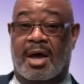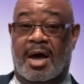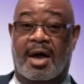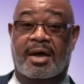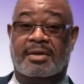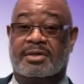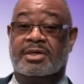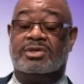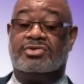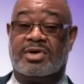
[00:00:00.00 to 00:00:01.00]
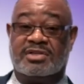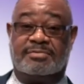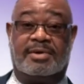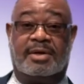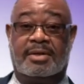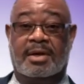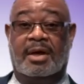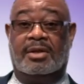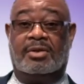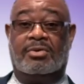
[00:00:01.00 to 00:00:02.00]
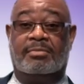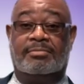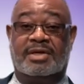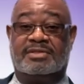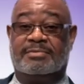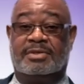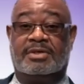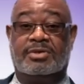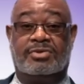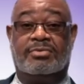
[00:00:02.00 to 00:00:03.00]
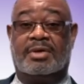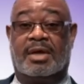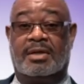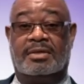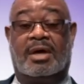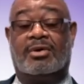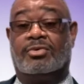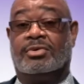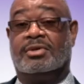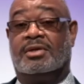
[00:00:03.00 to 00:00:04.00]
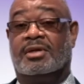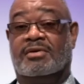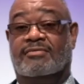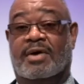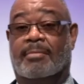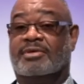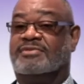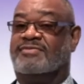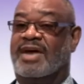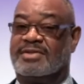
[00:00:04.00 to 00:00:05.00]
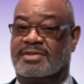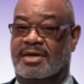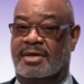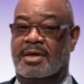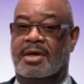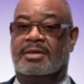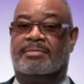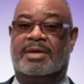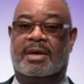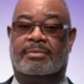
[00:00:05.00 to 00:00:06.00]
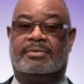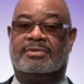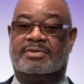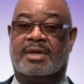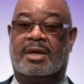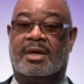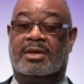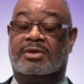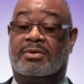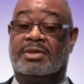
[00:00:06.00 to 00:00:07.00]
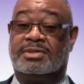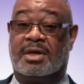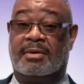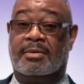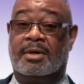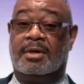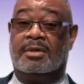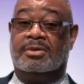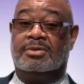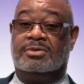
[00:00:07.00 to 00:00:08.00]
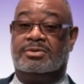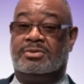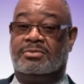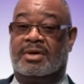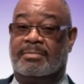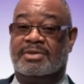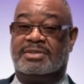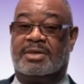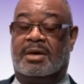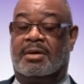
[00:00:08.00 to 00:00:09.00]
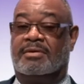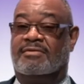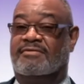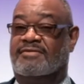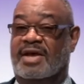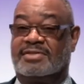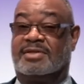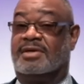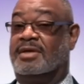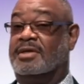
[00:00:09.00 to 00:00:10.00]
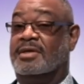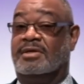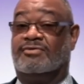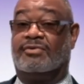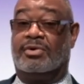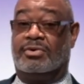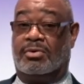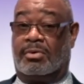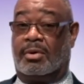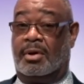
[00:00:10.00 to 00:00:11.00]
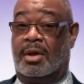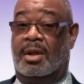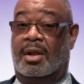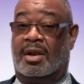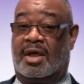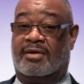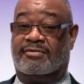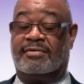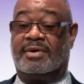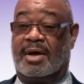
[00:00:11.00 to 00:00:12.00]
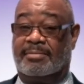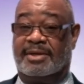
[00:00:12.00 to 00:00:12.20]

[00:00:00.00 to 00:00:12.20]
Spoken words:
I had a kidney transplant, and the Lord blessed me to get through that. Now, in order to live, I must vaccinate to be able to stay in great shape. Do not be scared. Vaccinate is for your life. God